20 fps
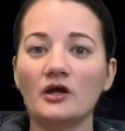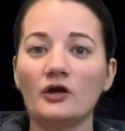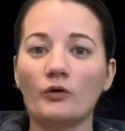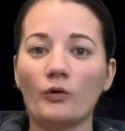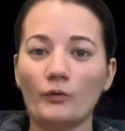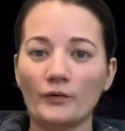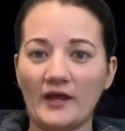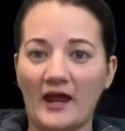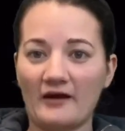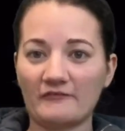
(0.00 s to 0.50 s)

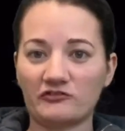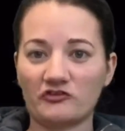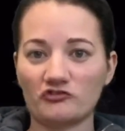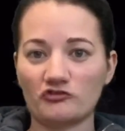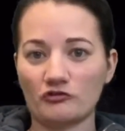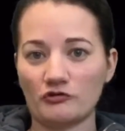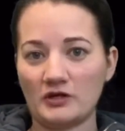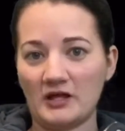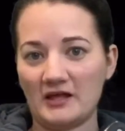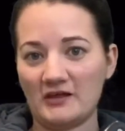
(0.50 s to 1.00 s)
all you have to
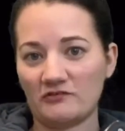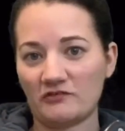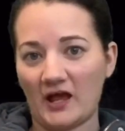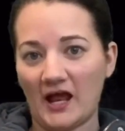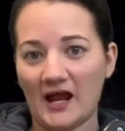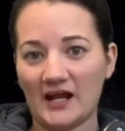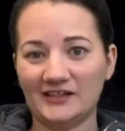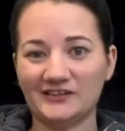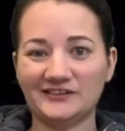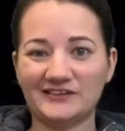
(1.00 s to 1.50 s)
do is
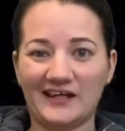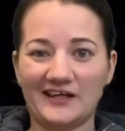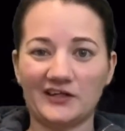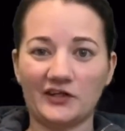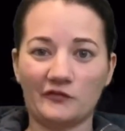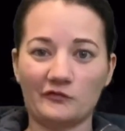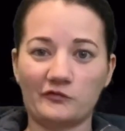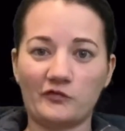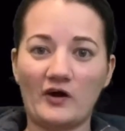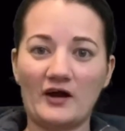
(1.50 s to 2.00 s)

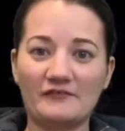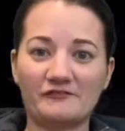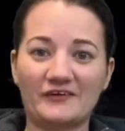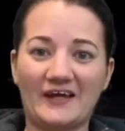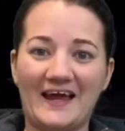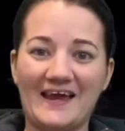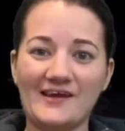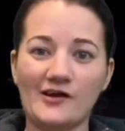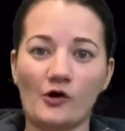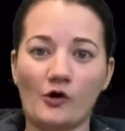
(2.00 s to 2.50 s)
hashtag
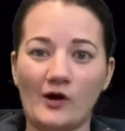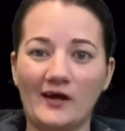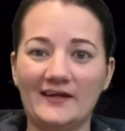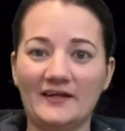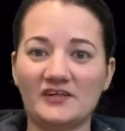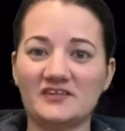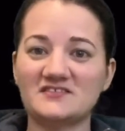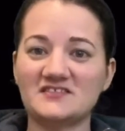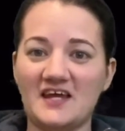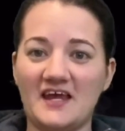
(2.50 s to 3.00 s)

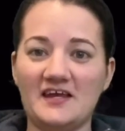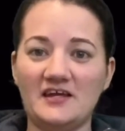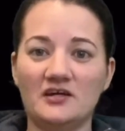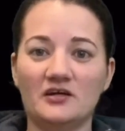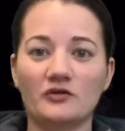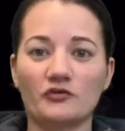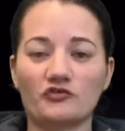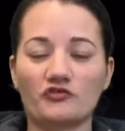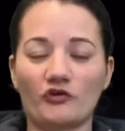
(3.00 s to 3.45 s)
5KINT.